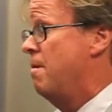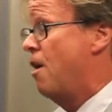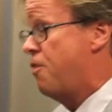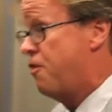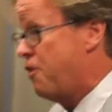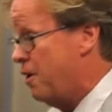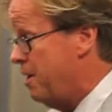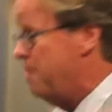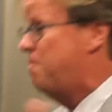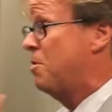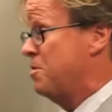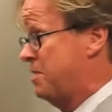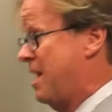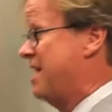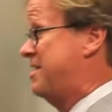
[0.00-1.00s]
a
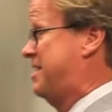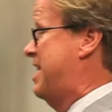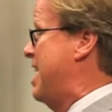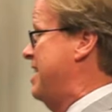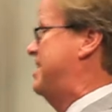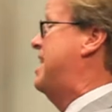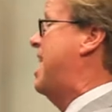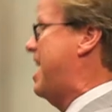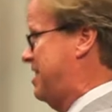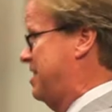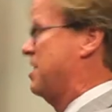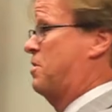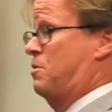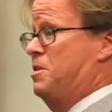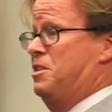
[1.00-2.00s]
30% state tax
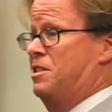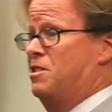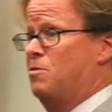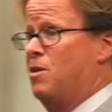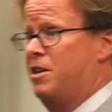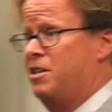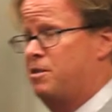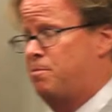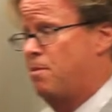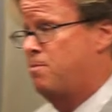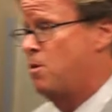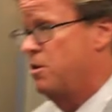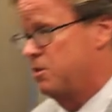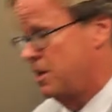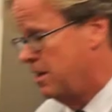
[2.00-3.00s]
increase is what he's
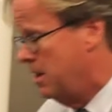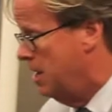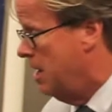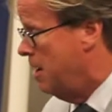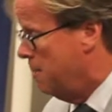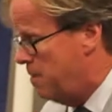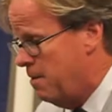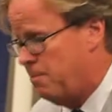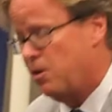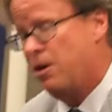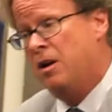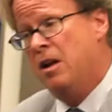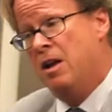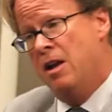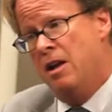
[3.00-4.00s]
proposing. People
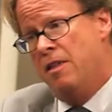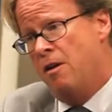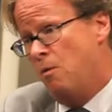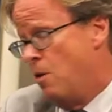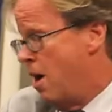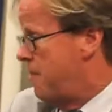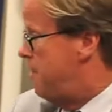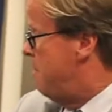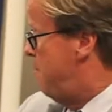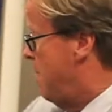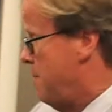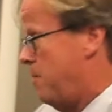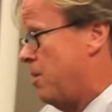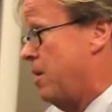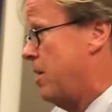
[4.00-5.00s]
are, the wealthy
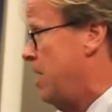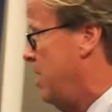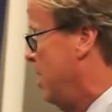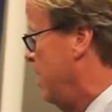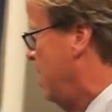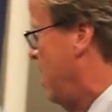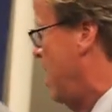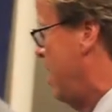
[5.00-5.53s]
people are going to,